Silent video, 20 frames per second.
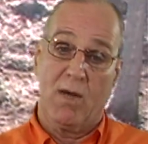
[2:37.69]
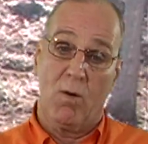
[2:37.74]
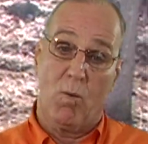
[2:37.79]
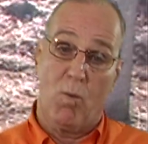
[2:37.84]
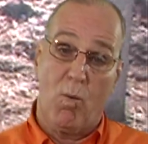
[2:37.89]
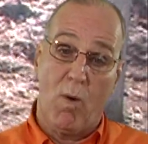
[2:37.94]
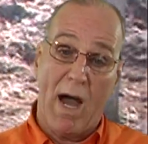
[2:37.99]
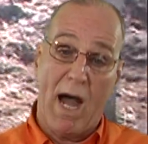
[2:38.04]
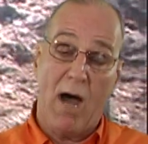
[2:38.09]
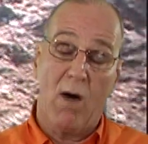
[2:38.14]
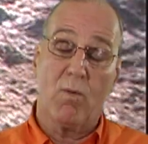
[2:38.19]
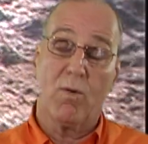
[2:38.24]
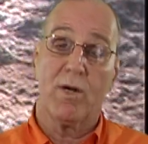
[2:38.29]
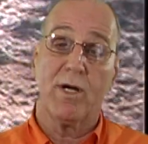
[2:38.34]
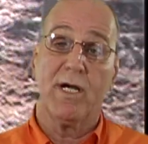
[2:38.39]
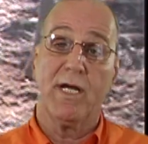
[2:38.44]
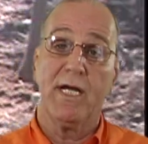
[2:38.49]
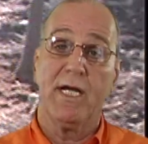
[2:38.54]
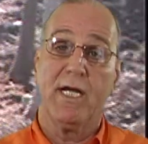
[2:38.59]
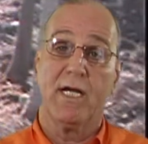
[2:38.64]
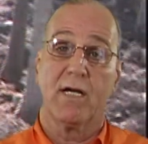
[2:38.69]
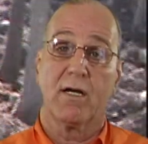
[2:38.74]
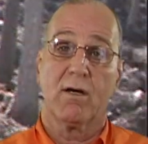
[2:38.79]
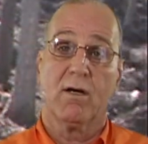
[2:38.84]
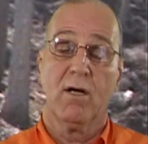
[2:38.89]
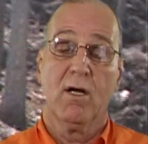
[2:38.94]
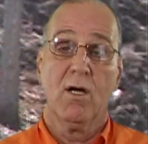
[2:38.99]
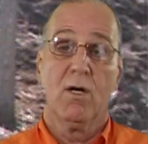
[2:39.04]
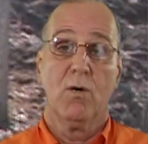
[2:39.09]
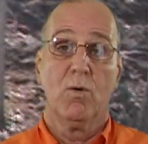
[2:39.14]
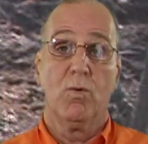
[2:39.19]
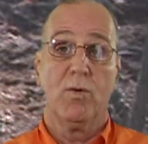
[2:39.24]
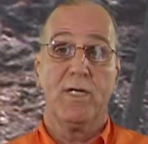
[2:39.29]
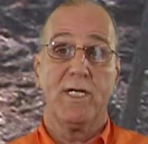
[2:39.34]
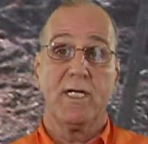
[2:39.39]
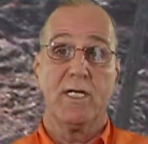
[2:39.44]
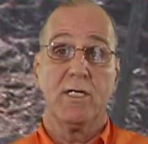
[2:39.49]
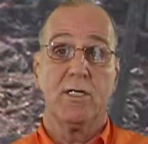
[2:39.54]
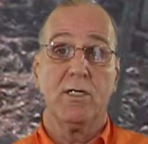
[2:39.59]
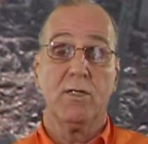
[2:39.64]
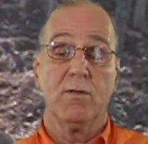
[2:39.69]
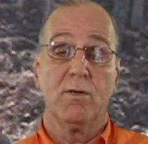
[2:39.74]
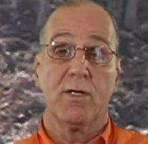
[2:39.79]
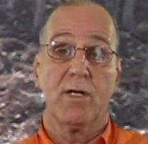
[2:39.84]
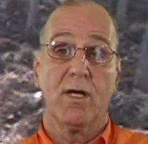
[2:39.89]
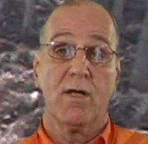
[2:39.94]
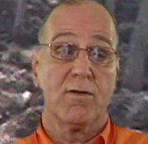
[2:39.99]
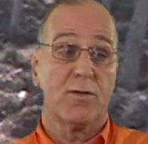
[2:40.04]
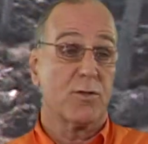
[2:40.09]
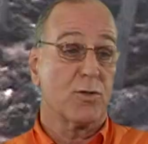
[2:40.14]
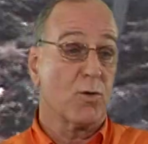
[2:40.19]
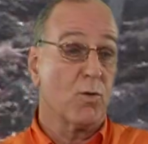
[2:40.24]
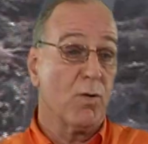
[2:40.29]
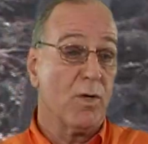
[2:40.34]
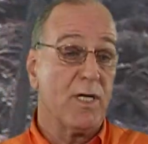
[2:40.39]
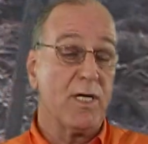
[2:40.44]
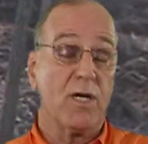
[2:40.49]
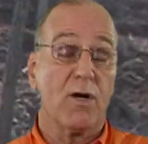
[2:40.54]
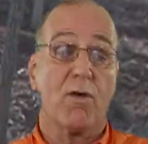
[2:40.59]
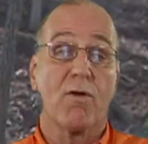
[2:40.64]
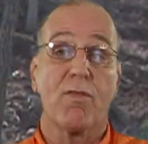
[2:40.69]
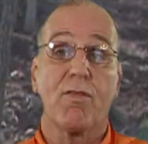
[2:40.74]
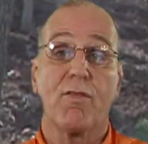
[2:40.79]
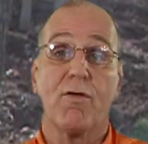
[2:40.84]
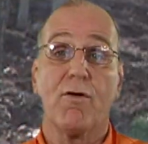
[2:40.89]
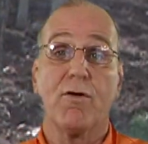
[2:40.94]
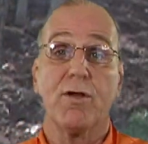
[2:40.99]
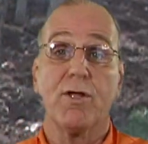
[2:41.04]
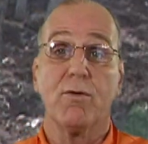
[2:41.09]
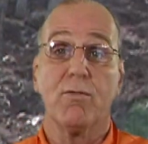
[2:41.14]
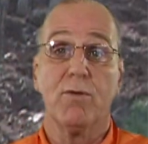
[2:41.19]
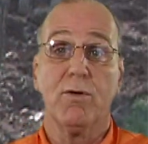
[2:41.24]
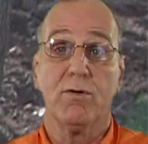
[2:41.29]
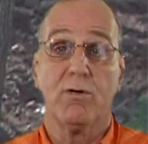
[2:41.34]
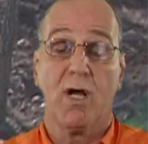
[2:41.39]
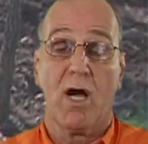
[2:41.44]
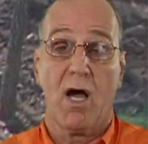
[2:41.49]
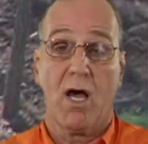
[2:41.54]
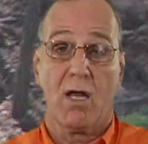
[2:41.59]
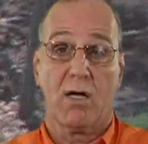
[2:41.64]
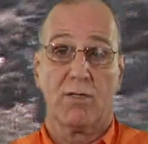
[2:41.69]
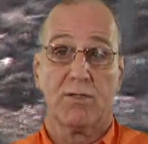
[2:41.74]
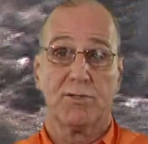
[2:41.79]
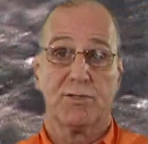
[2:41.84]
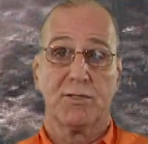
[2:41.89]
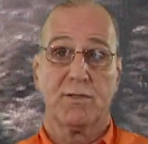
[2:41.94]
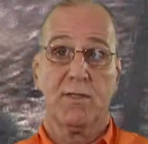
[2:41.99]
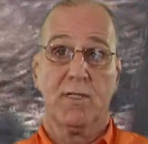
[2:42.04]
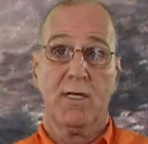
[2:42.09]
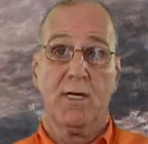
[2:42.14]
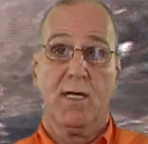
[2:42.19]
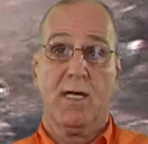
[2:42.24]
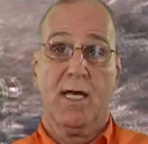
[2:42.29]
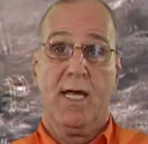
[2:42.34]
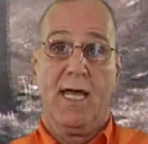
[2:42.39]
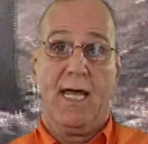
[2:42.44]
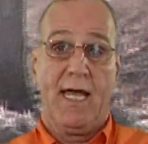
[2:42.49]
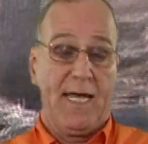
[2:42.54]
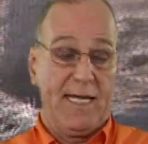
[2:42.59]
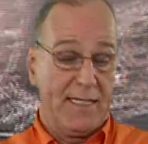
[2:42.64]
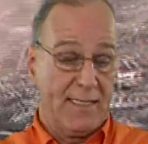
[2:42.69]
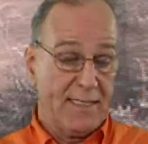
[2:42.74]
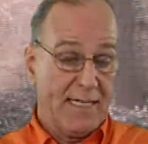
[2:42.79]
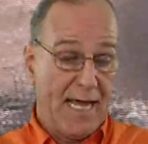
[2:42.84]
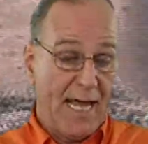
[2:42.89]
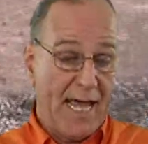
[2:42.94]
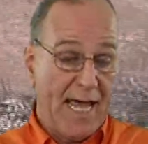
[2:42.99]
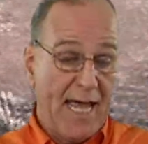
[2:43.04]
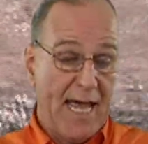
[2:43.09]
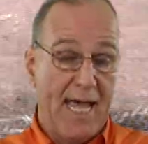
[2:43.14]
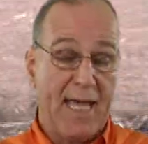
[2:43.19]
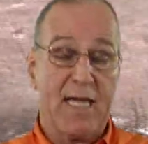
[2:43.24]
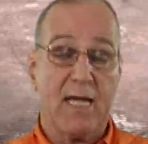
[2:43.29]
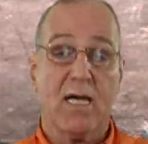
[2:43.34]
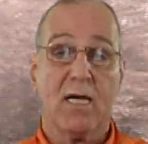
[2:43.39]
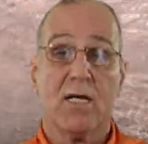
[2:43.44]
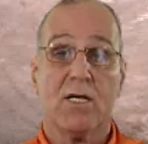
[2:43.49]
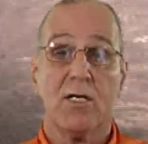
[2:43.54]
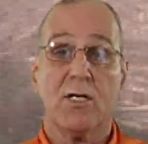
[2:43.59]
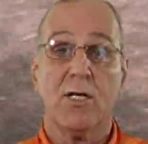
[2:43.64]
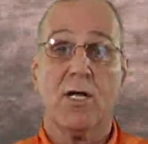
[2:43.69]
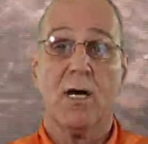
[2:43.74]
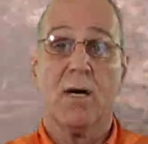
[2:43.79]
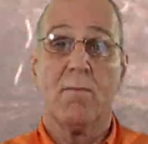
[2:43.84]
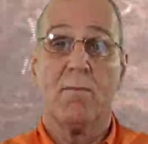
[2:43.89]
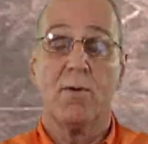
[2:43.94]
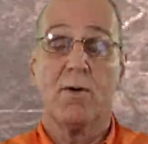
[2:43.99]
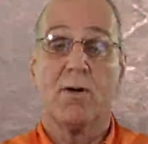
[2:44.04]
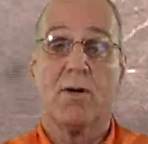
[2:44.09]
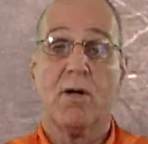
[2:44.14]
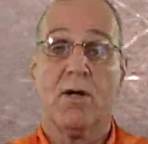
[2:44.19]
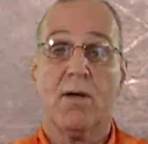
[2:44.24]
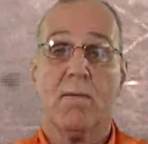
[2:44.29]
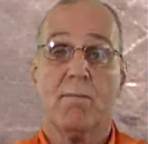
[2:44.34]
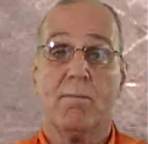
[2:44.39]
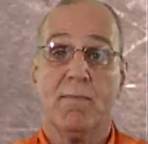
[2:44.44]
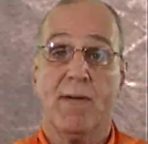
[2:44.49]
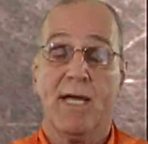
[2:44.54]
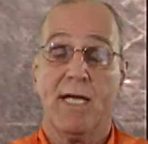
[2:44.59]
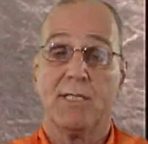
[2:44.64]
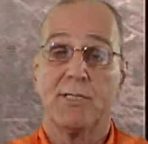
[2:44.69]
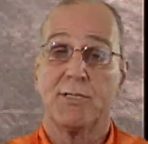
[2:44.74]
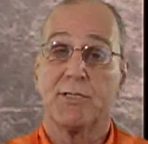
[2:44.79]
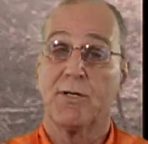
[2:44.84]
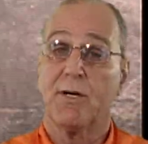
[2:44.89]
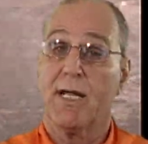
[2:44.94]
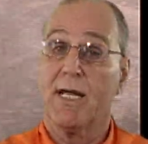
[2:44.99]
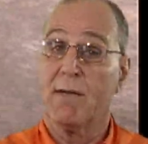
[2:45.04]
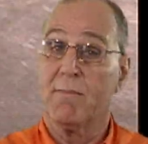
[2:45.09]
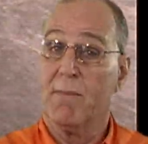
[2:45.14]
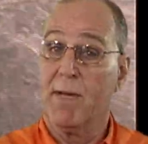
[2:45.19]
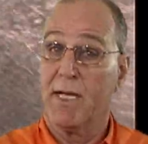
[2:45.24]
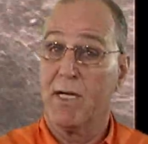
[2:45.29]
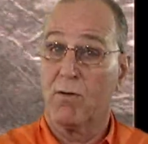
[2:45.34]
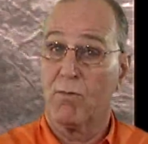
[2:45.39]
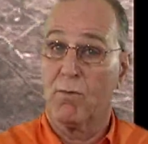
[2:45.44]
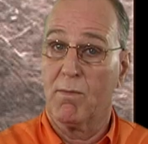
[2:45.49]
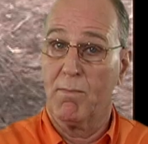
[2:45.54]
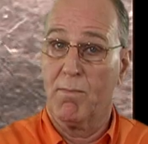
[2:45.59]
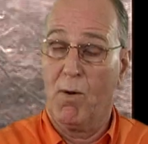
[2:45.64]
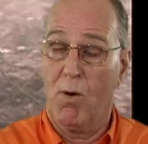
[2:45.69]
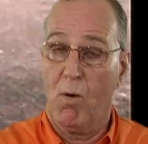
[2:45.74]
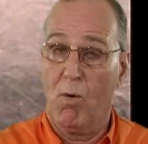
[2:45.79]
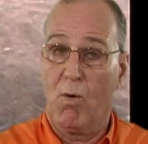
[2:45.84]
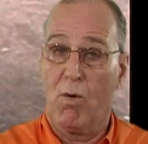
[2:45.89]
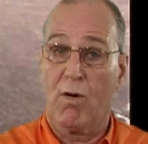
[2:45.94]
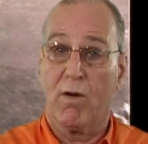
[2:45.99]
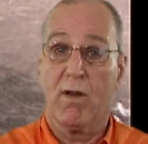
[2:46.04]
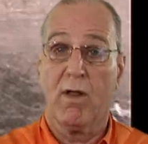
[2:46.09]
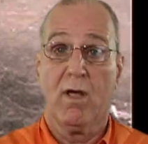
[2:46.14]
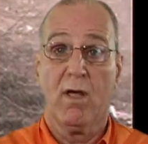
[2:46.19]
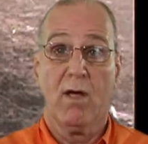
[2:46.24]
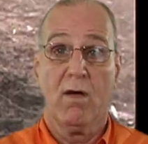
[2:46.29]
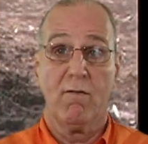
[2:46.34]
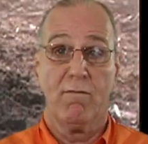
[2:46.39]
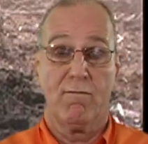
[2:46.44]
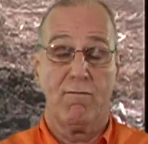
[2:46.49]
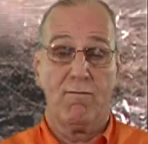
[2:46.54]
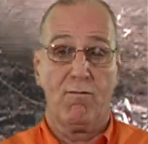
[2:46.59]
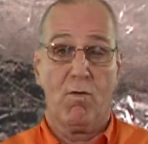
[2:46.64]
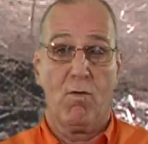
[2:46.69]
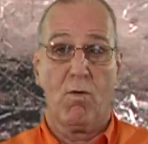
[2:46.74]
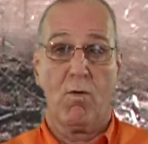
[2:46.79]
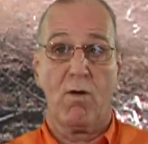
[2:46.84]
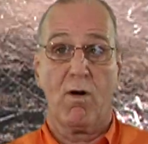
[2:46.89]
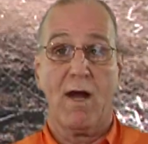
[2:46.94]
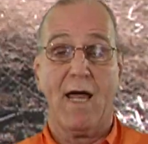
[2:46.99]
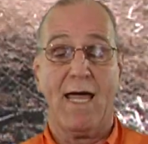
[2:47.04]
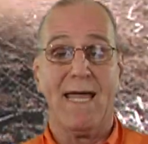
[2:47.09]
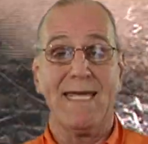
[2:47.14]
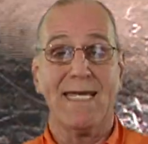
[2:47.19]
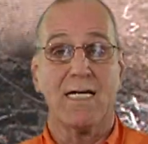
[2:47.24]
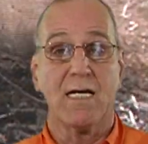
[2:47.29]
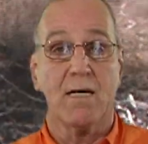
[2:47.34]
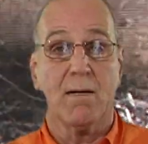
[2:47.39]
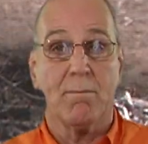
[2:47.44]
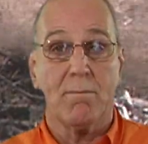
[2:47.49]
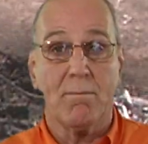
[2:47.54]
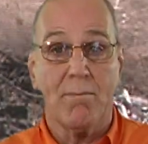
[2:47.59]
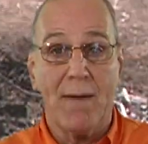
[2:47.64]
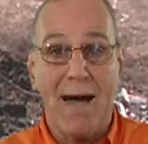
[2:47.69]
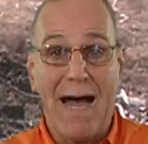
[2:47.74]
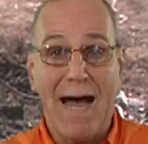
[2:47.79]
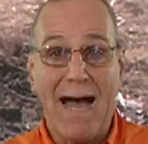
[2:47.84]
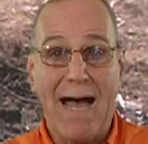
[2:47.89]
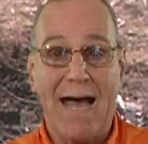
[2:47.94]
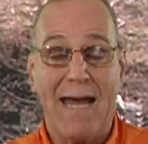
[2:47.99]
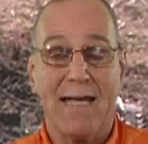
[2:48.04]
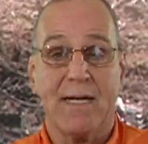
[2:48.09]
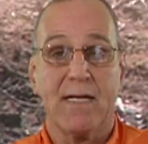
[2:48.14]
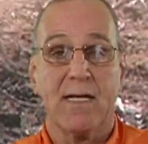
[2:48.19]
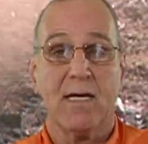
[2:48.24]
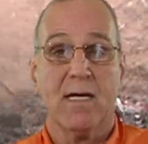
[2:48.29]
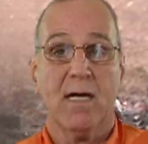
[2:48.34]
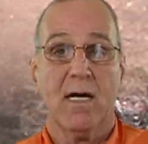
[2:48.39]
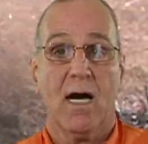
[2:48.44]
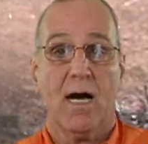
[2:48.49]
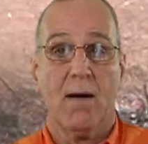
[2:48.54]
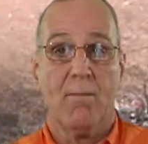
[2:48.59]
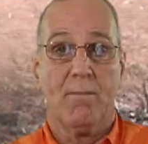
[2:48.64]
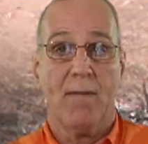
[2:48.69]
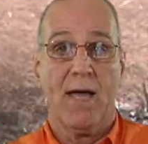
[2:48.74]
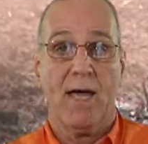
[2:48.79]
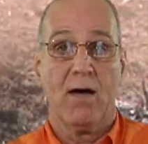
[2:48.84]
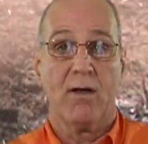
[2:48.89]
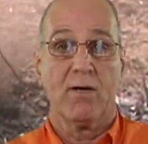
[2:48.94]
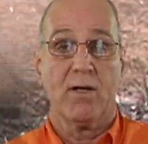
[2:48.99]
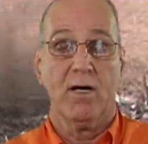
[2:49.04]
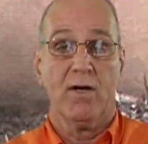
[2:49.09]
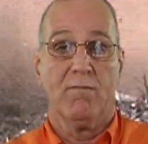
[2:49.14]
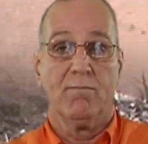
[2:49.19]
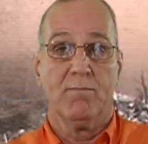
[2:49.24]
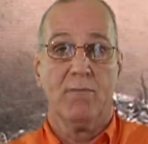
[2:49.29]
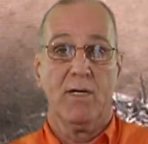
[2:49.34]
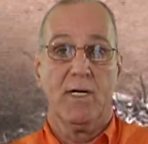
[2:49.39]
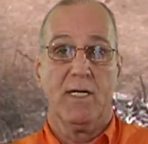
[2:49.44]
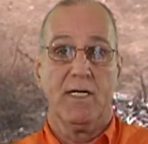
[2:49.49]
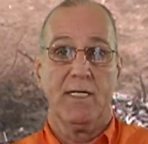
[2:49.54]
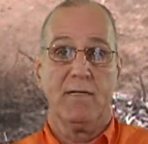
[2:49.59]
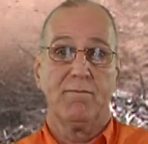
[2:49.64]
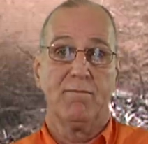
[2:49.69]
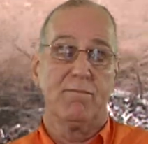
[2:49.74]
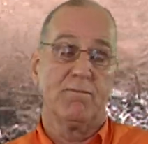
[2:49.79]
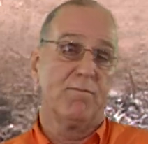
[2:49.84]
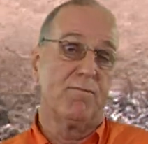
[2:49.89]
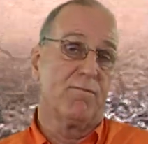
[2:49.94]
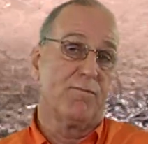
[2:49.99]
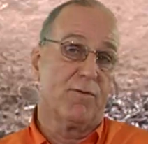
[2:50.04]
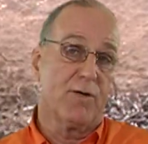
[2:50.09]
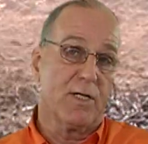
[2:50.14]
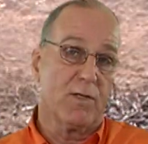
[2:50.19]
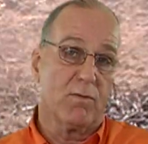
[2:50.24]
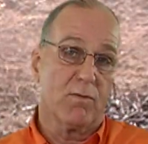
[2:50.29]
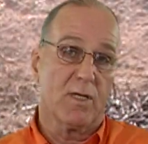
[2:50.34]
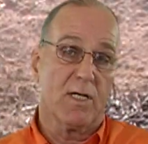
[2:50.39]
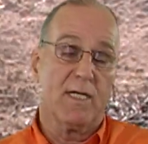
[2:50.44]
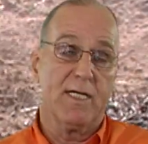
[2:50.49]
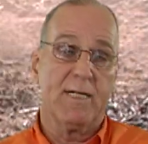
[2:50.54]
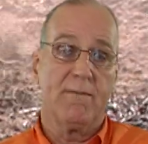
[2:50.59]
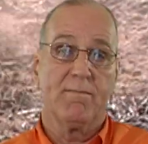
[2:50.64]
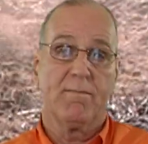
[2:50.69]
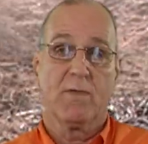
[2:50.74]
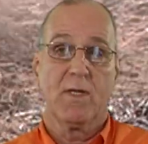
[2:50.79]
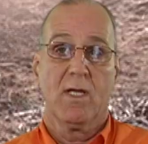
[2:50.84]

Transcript: While we're here, we can do another 20 or 30 root collars and tag, number, measure, and make a report for a combined amount of money. Frequently,